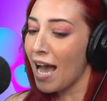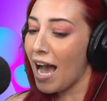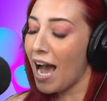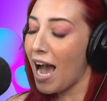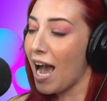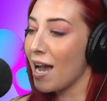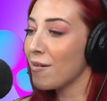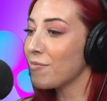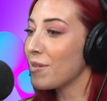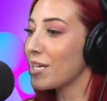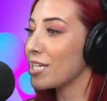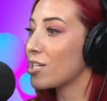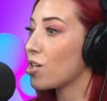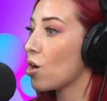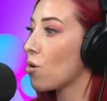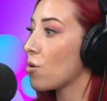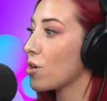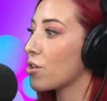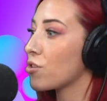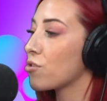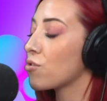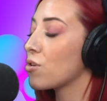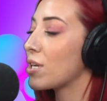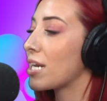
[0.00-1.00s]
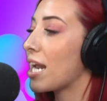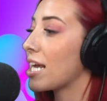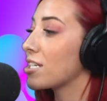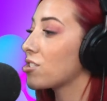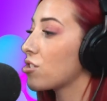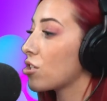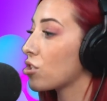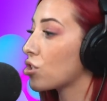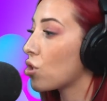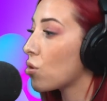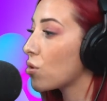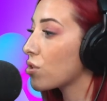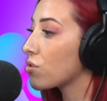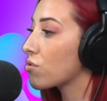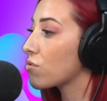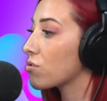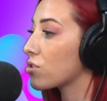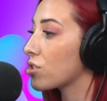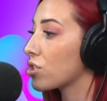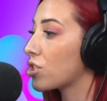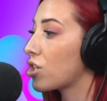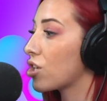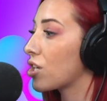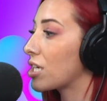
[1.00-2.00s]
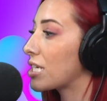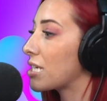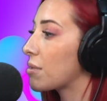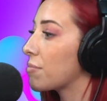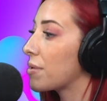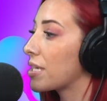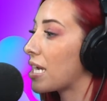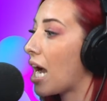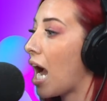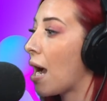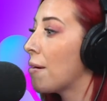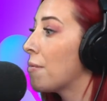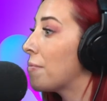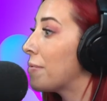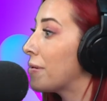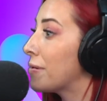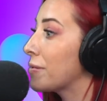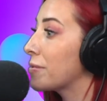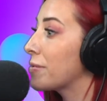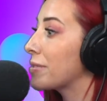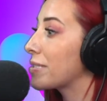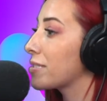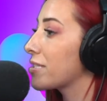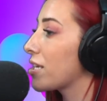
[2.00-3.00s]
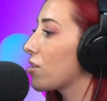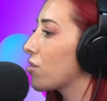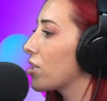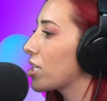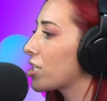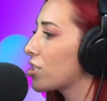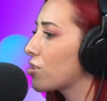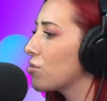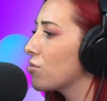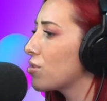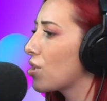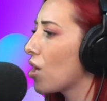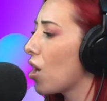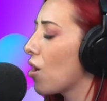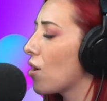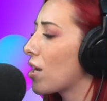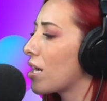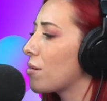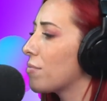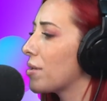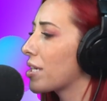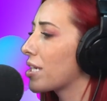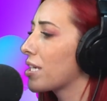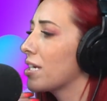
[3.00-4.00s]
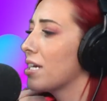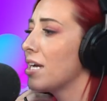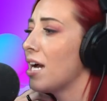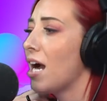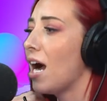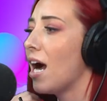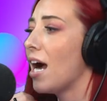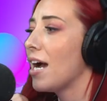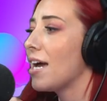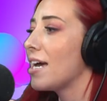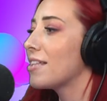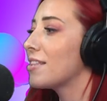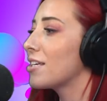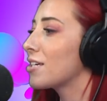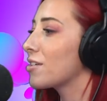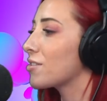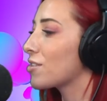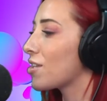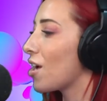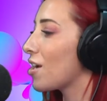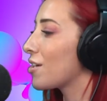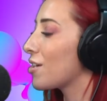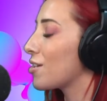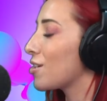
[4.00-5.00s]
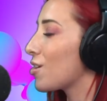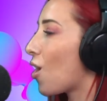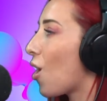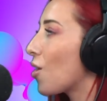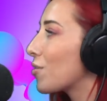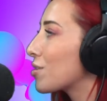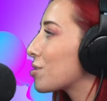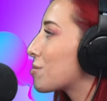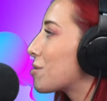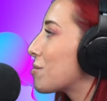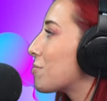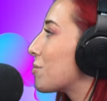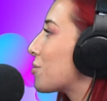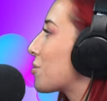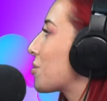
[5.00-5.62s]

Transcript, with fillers: I'm like going through it and I start going through security and I'm like, I'm going to, they're like, you go. And I'm like, and they, I, all these people